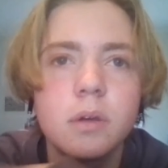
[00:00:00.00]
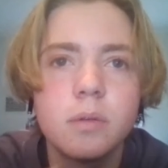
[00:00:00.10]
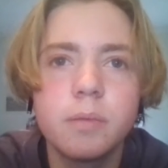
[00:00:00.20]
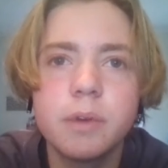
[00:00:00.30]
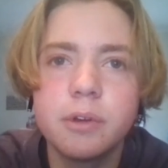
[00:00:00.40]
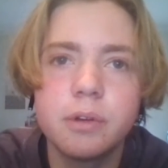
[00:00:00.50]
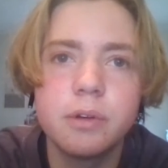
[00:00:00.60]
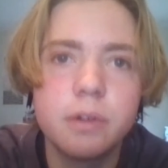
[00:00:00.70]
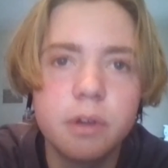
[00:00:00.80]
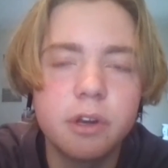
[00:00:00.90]
we
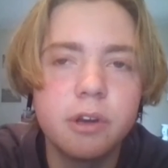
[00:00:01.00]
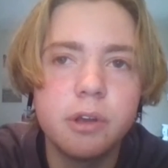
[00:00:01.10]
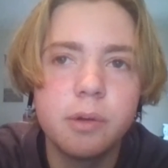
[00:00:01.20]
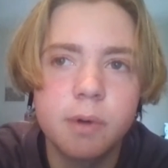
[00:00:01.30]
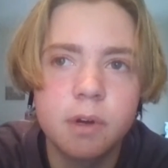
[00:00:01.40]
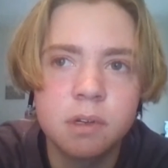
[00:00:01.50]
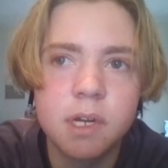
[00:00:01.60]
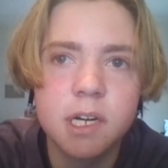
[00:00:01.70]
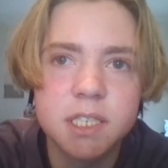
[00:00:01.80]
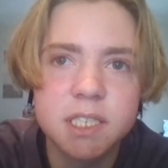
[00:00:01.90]
do a new one.
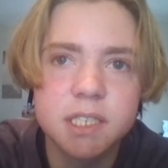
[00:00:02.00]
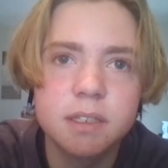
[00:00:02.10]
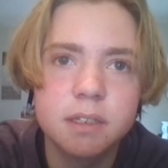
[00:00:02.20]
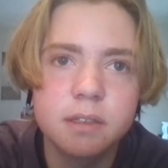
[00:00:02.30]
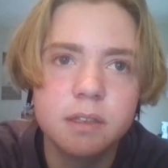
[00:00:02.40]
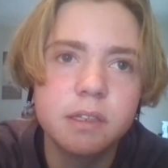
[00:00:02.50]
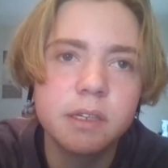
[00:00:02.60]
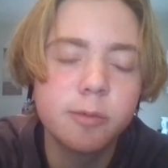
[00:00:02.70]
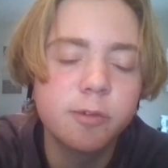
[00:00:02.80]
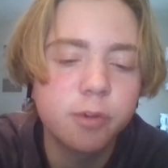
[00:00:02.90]
Last year and the
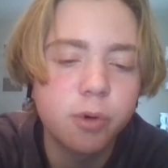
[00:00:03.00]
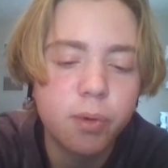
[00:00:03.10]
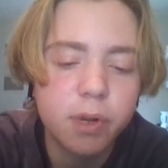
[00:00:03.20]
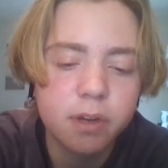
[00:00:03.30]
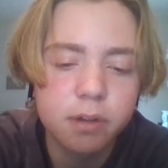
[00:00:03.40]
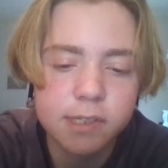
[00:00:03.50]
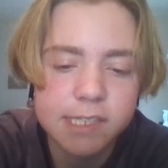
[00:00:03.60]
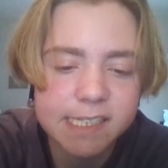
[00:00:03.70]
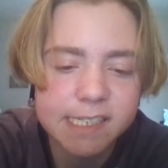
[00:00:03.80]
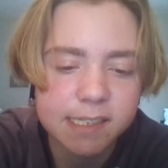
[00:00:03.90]
year before we did a
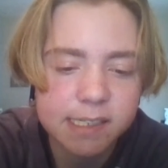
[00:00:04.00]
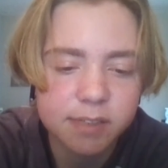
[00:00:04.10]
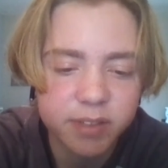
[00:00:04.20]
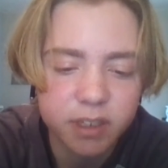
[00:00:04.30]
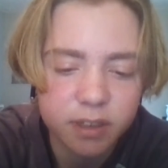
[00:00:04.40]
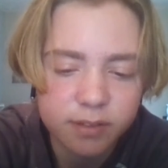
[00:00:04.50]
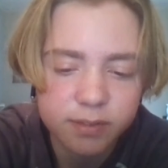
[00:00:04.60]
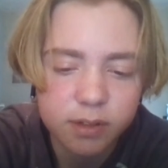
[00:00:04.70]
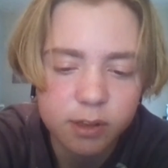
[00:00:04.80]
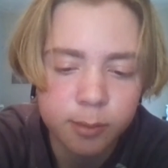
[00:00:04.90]

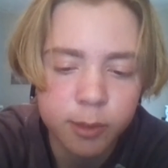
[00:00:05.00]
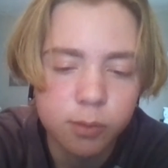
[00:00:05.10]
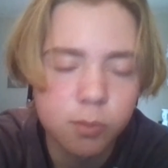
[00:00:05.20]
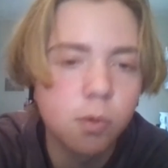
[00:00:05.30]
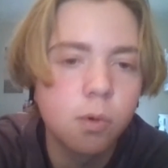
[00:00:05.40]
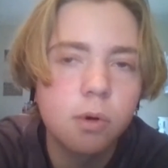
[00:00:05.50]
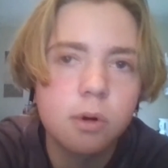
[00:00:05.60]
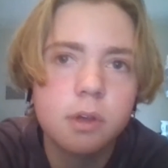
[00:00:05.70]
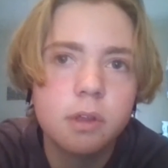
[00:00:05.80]
65-kilometer walk.